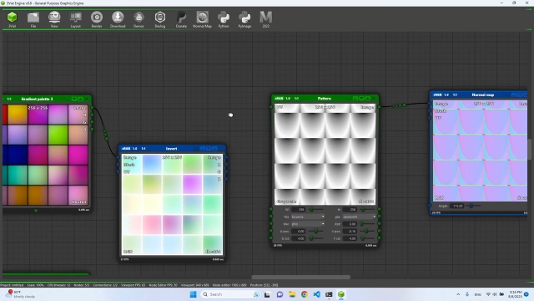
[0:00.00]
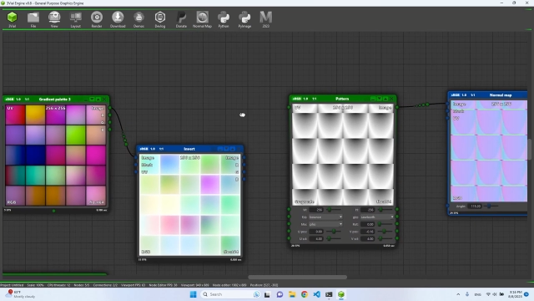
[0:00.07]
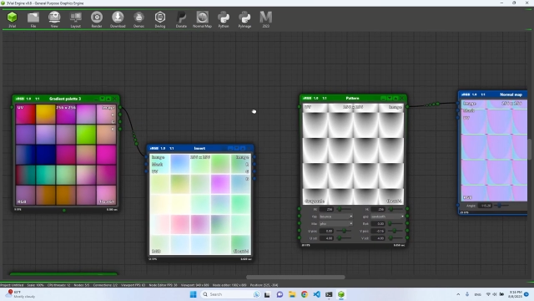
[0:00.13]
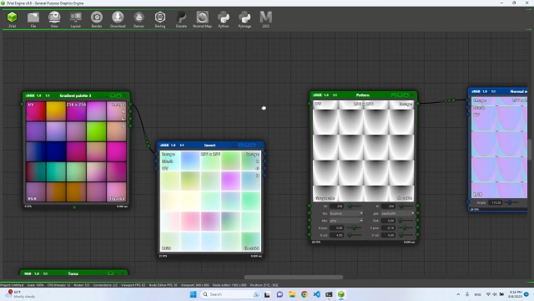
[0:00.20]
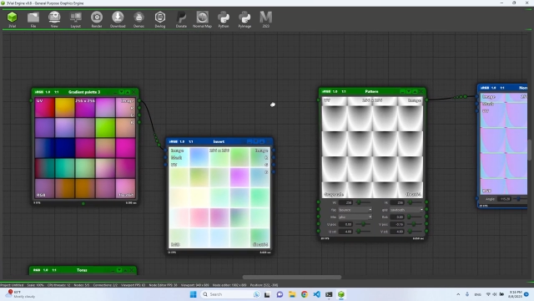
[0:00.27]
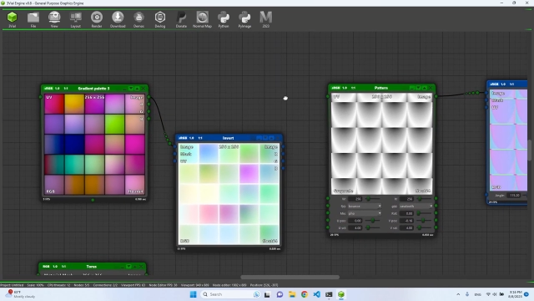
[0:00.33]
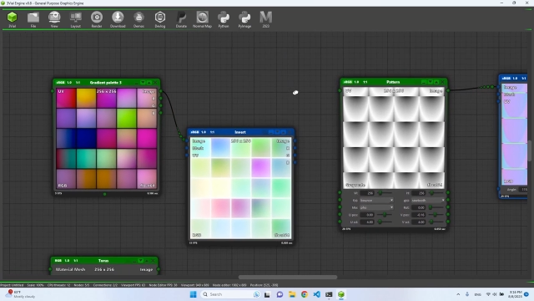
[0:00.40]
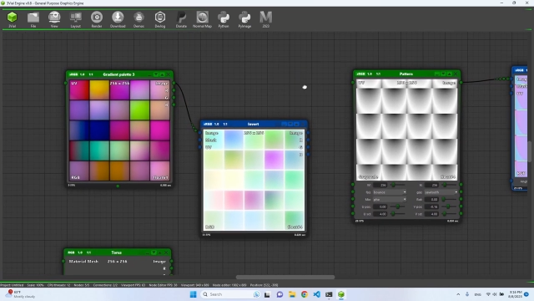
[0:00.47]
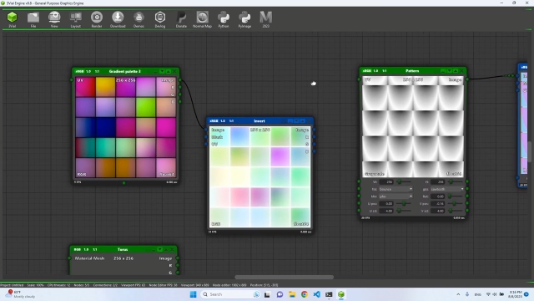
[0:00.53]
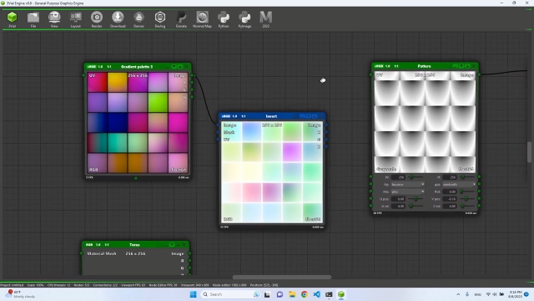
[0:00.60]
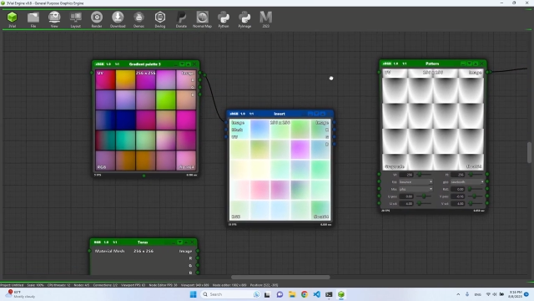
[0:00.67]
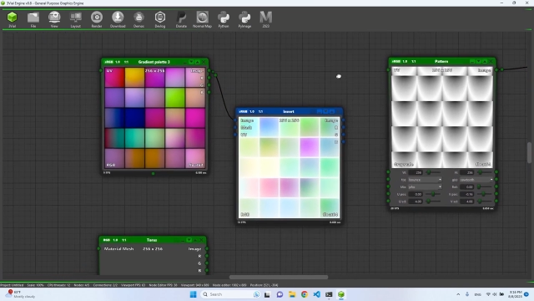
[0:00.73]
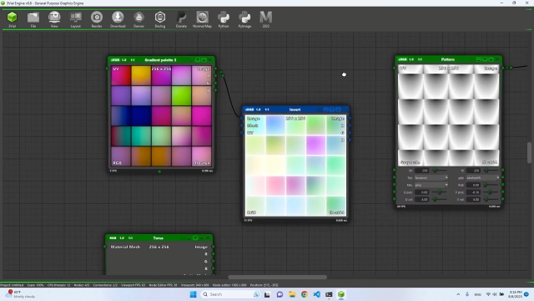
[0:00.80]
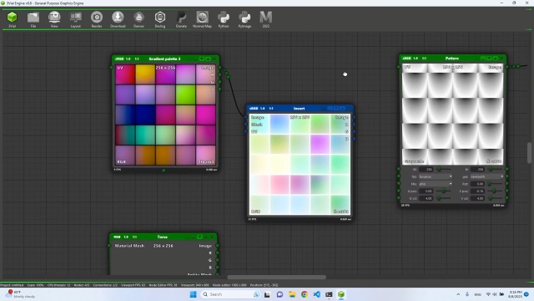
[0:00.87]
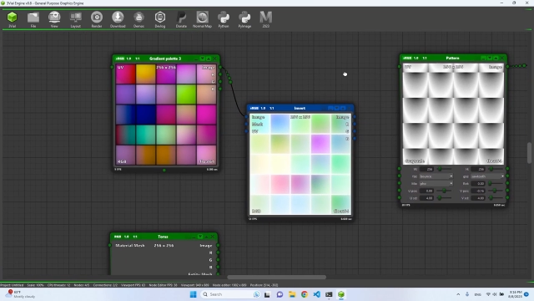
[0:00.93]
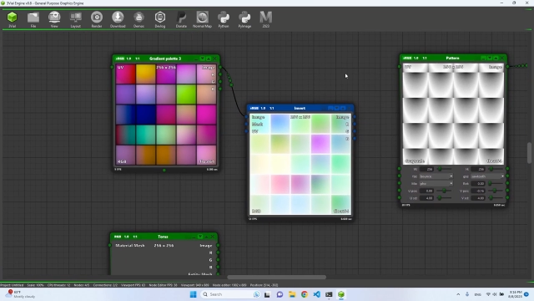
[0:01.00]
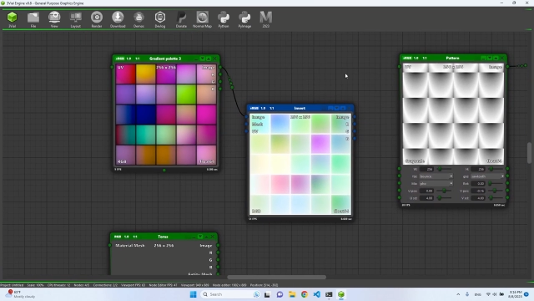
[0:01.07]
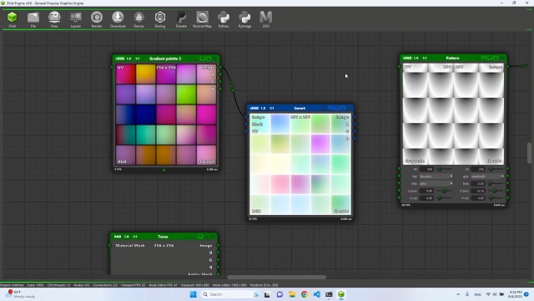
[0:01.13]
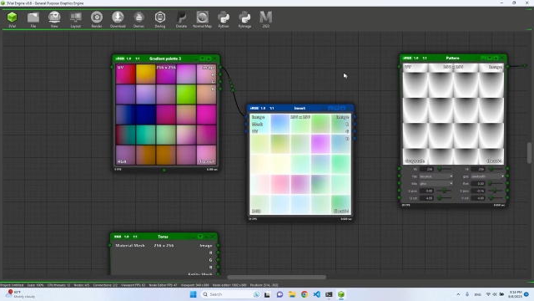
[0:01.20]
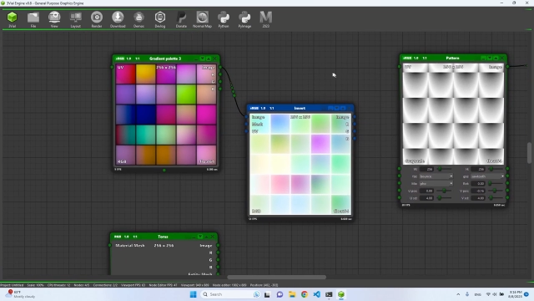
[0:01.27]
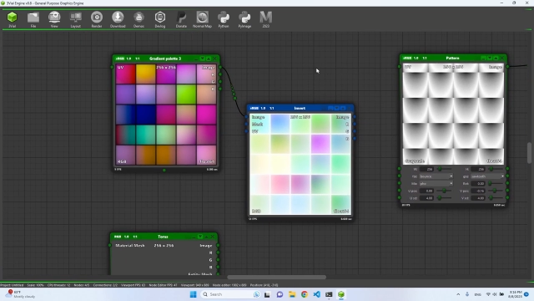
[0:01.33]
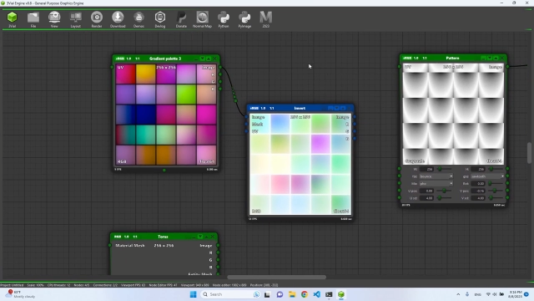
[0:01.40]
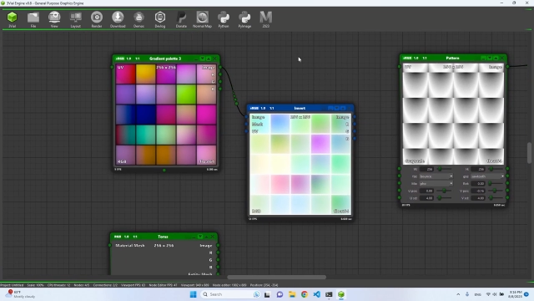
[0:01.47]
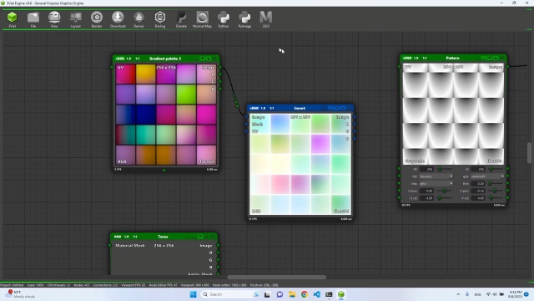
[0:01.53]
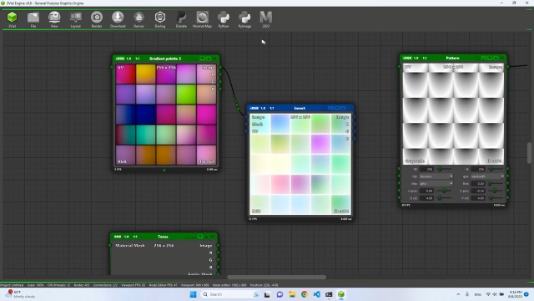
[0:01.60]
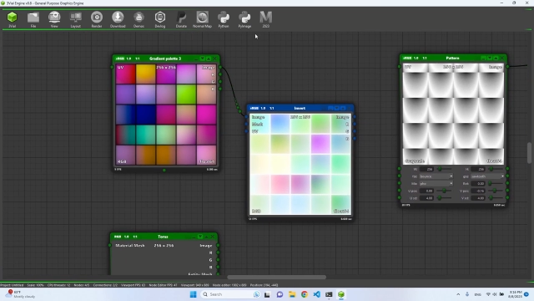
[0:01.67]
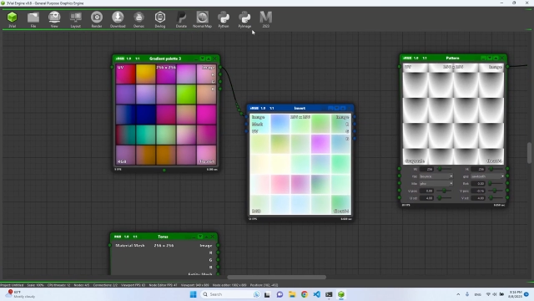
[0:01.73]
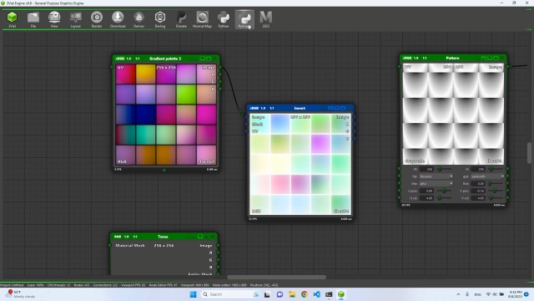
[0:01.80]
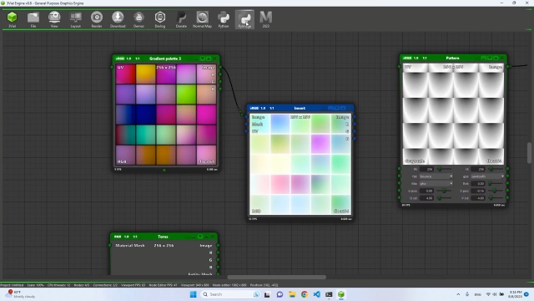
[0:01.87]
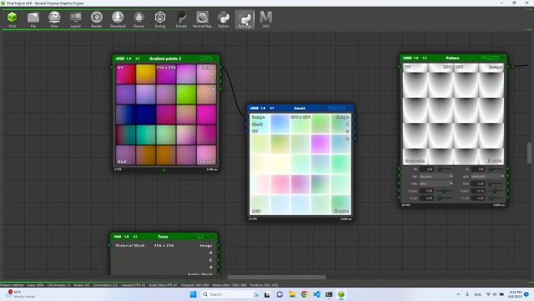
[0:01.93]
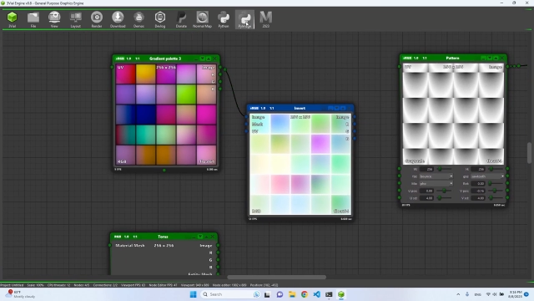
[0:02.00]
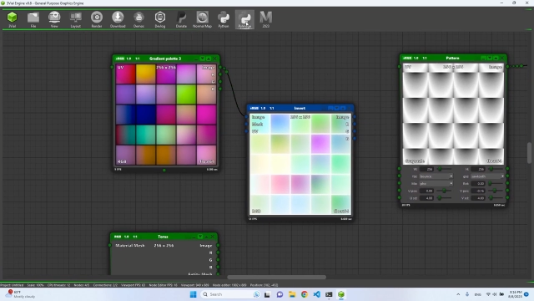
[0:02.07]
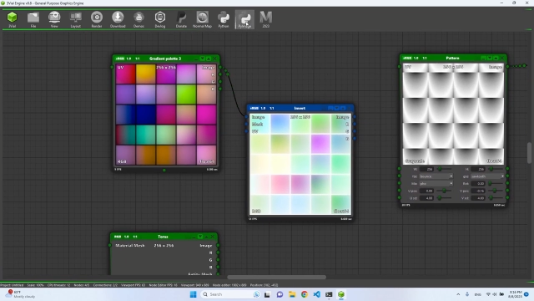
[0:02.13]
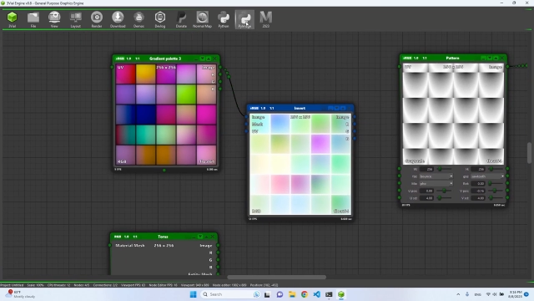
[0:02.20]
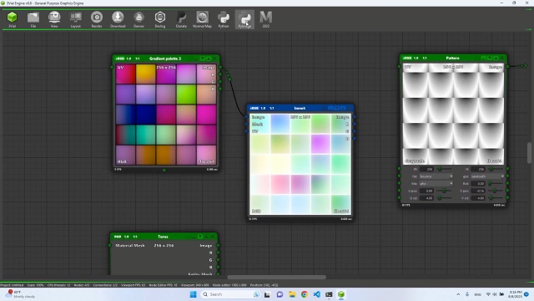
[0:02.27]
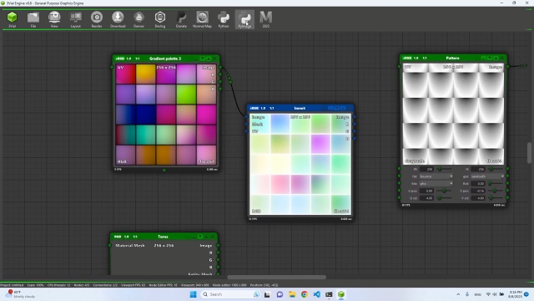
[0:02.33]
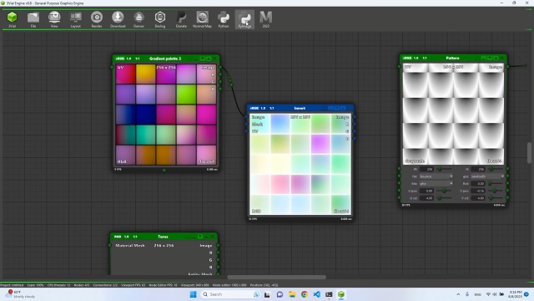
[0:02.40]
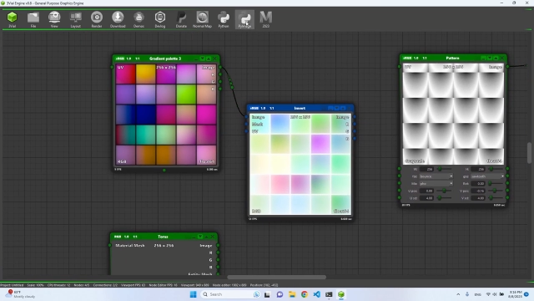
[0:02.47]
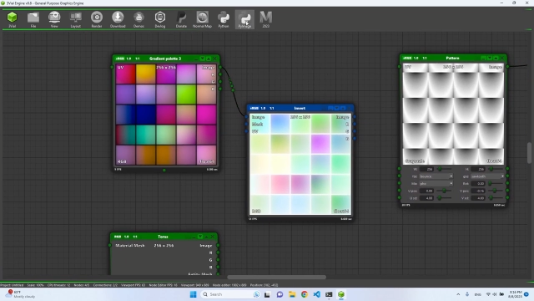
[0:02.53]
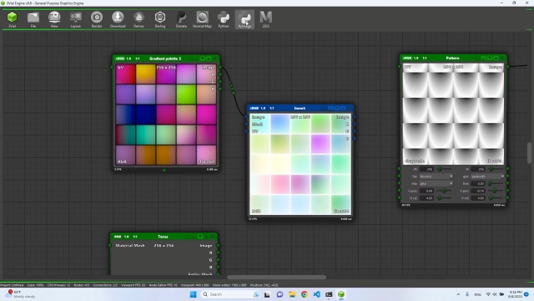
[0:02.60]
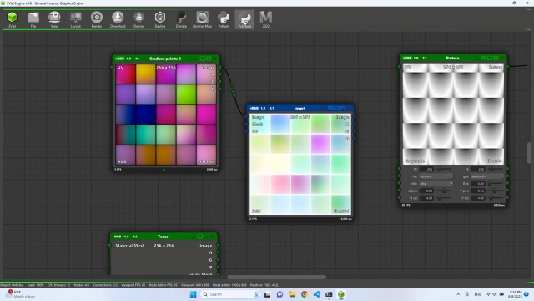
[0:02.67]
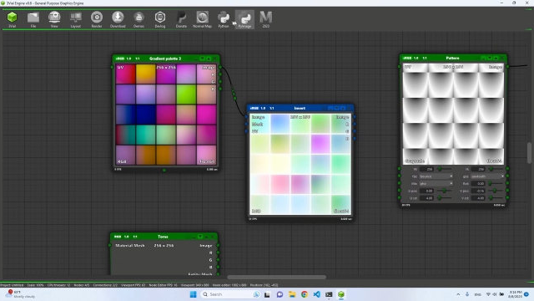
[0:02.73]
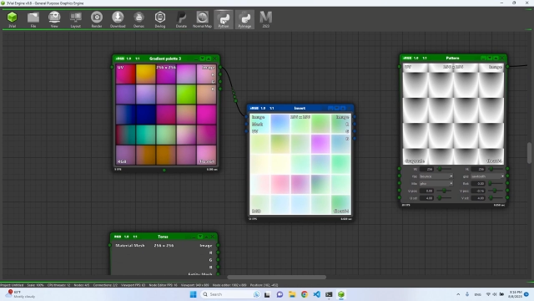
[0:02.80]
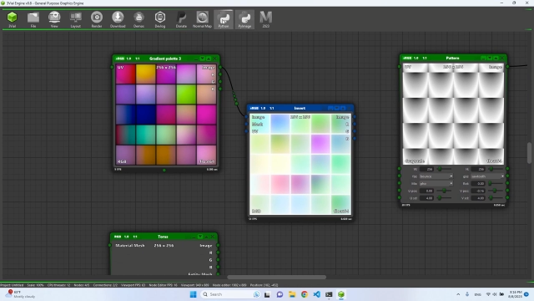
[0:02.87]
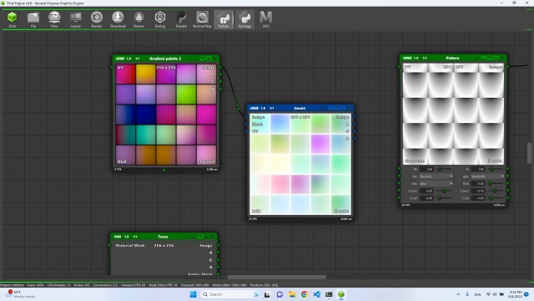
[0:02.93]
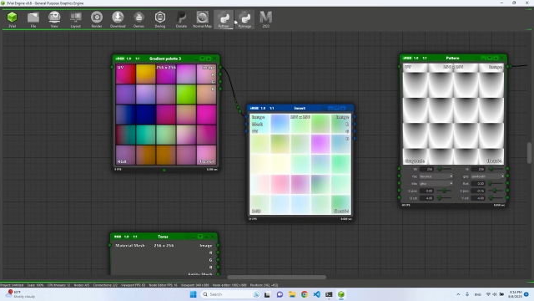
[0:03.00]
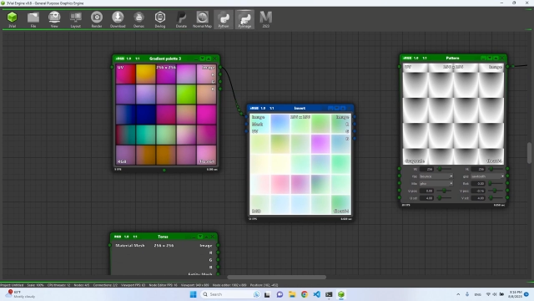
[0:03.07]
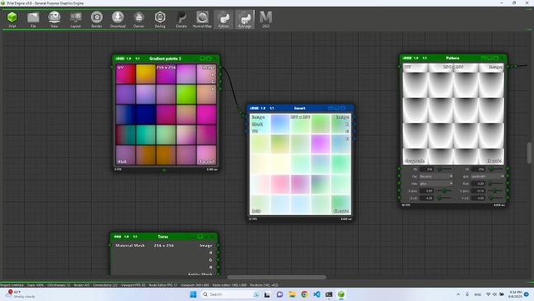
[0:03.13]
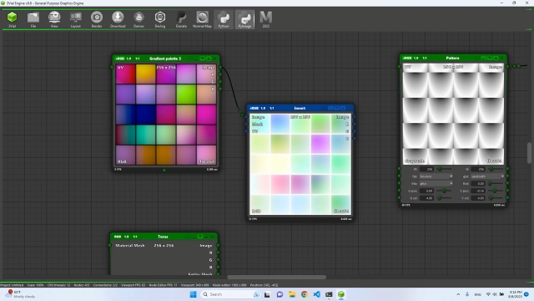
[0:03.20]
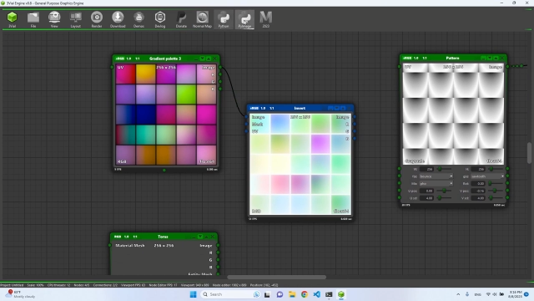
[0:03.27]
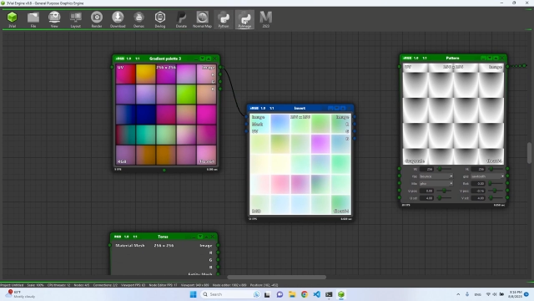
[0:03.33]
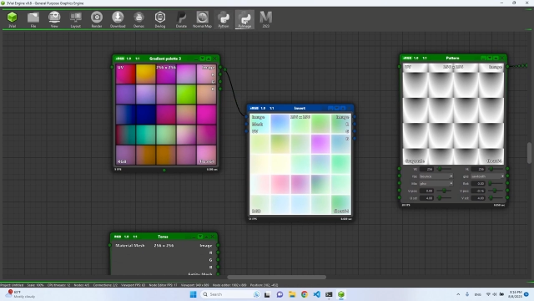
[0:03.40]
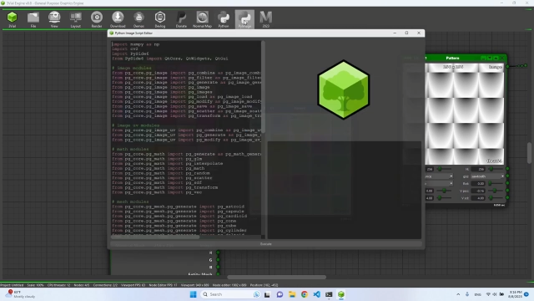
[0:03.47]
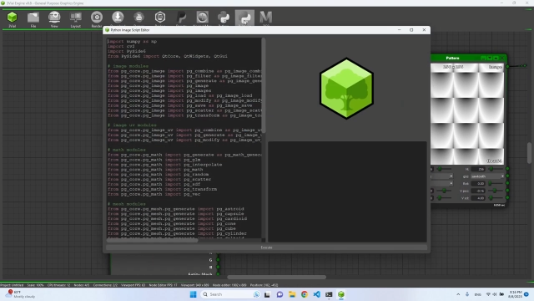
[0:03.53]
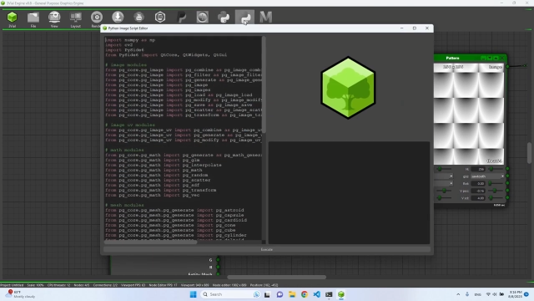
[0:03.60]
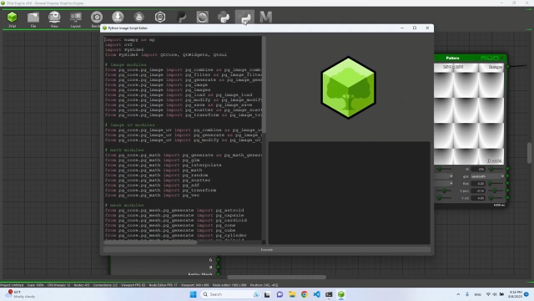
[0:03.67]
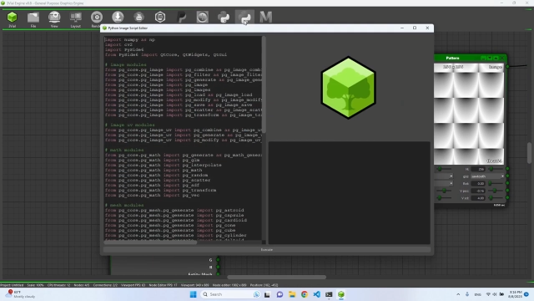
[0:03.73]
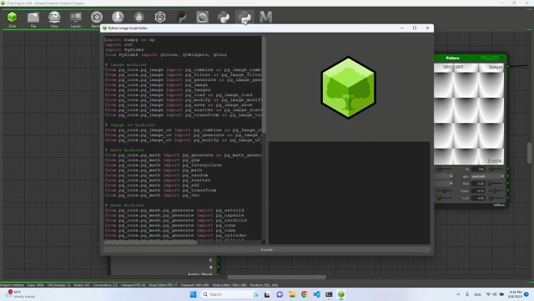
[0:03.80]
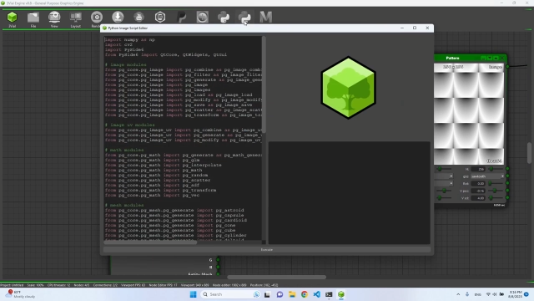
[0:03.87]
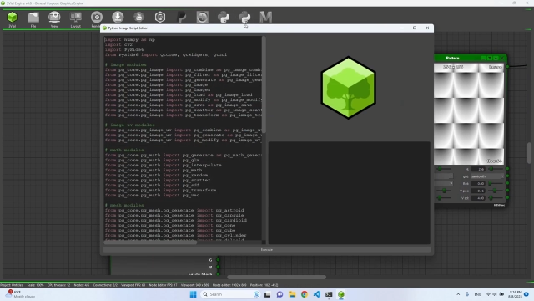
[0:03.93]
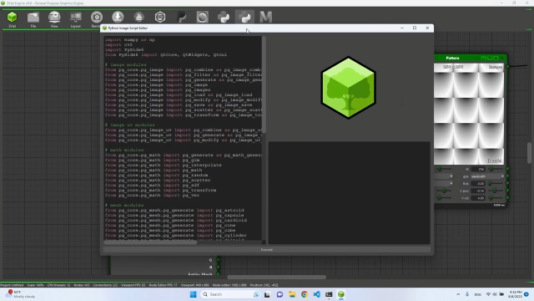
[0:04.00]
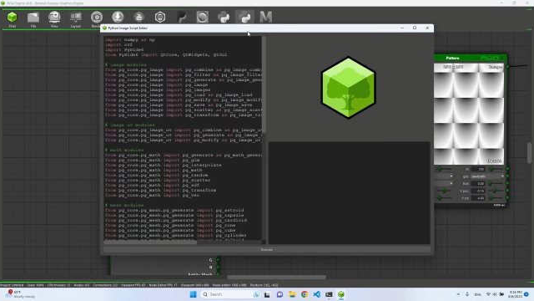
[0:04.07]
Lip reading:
(no speaker visible)